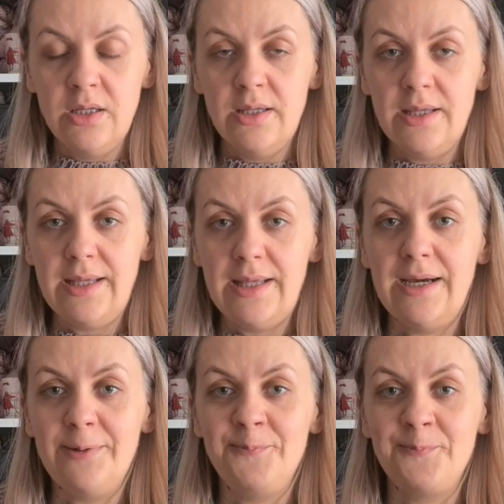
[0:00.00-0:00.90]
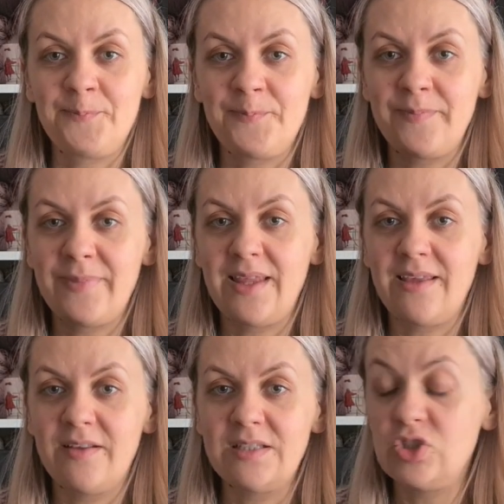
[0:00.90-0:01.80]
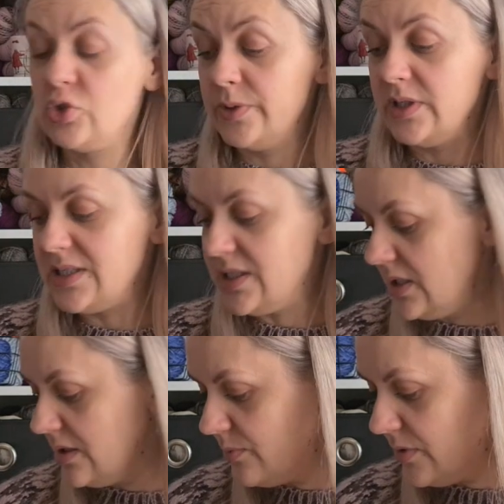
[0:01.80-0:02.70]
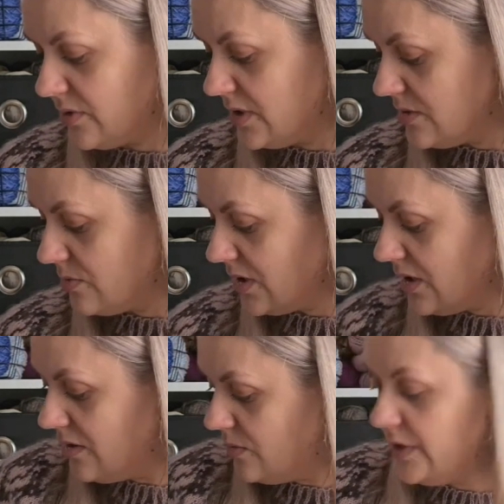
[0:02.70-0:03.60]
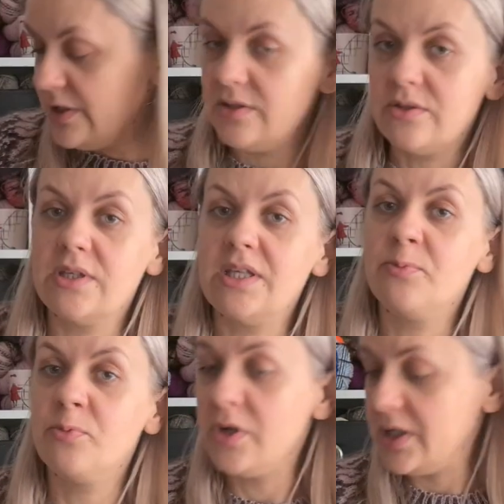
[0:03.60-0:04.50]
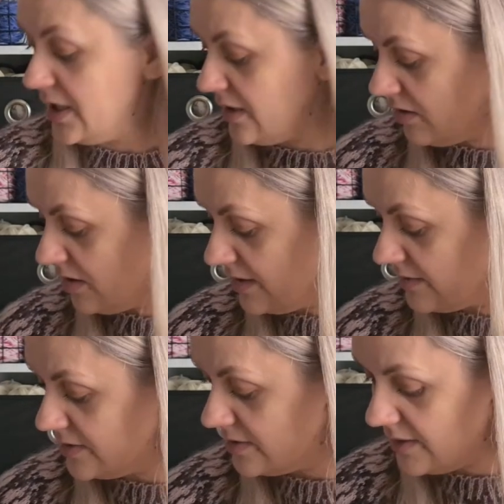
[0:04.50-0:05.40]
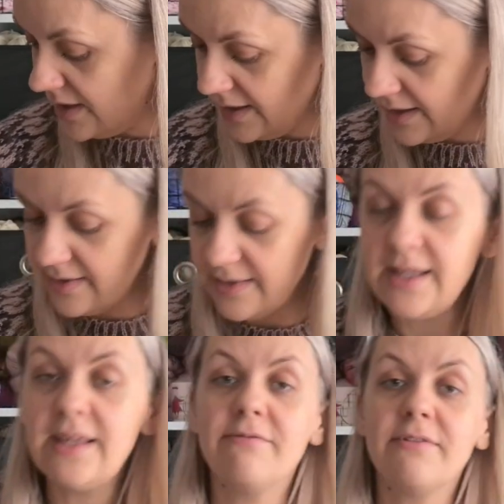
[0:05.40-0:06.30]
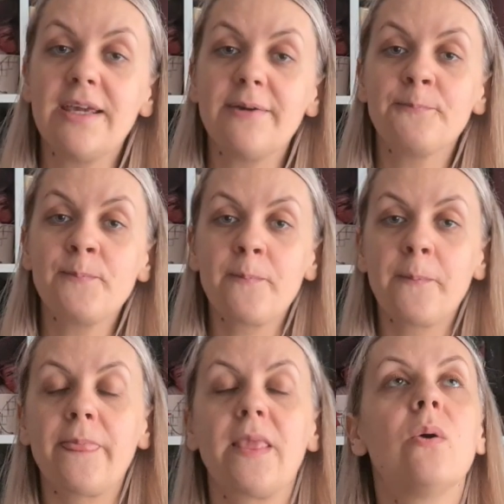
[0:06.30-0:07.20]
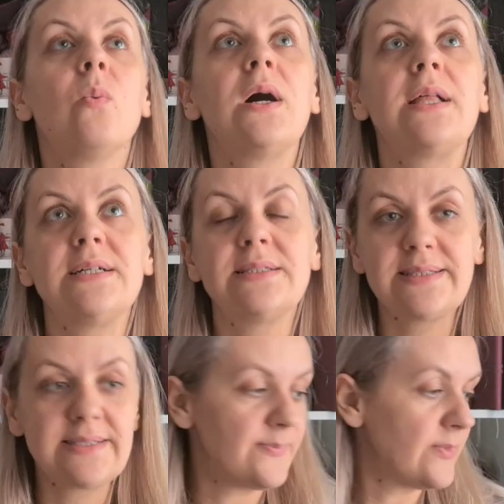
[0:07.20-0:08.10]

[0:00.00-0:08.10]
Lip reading: Yeah, super excited about this one. Can't wait to keep working on it today in the evening. What else?